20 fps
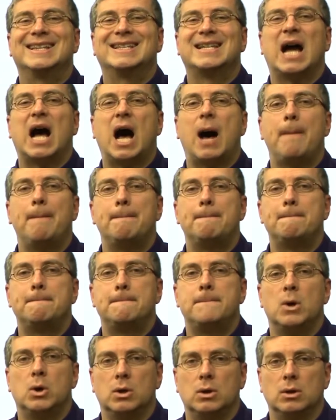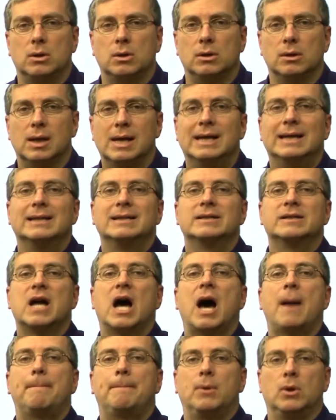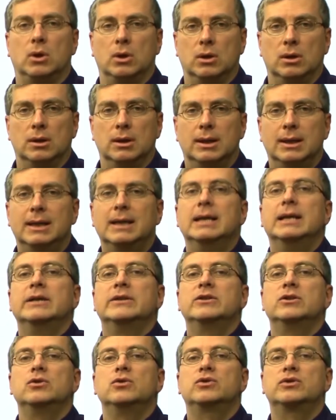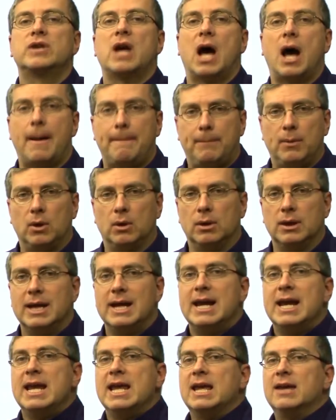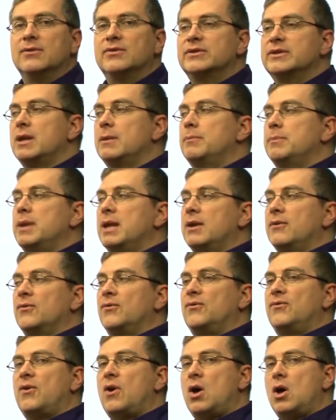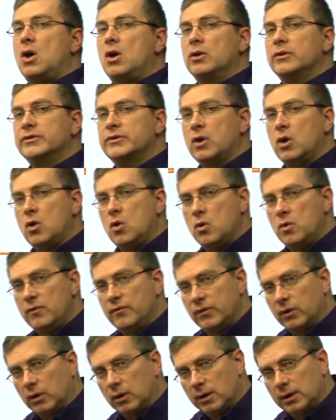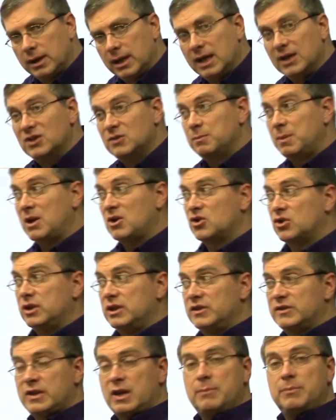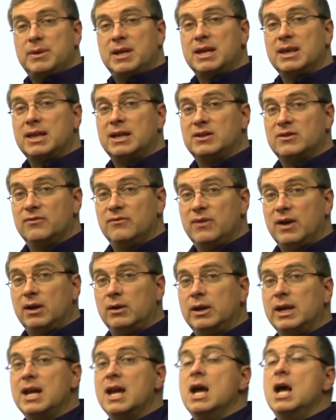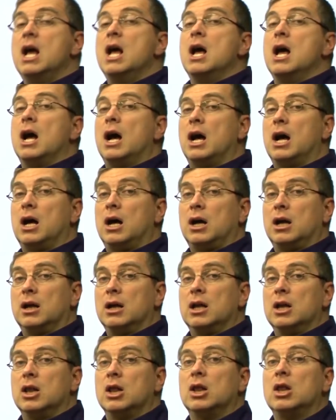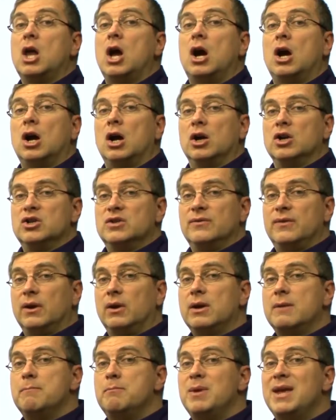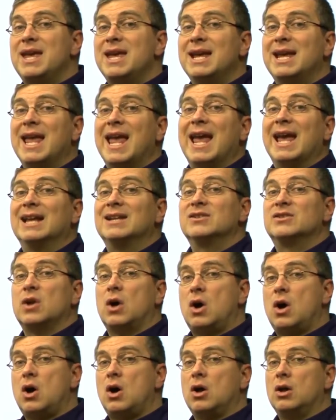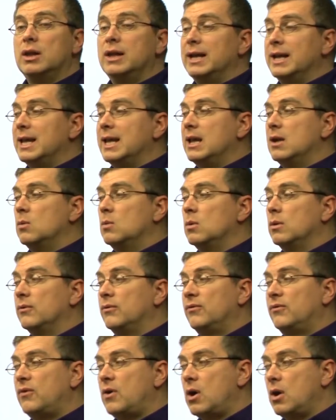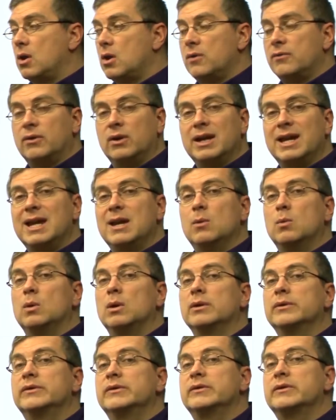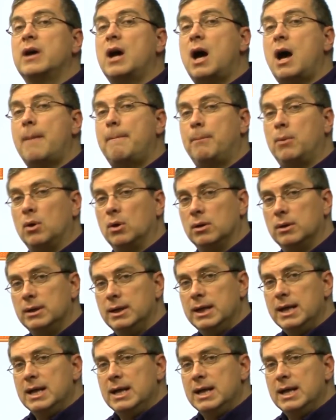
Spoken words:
Topple. Topple. To topple. If something falls over, especially something that's very large, very big and tall, it will fall over, it will topple.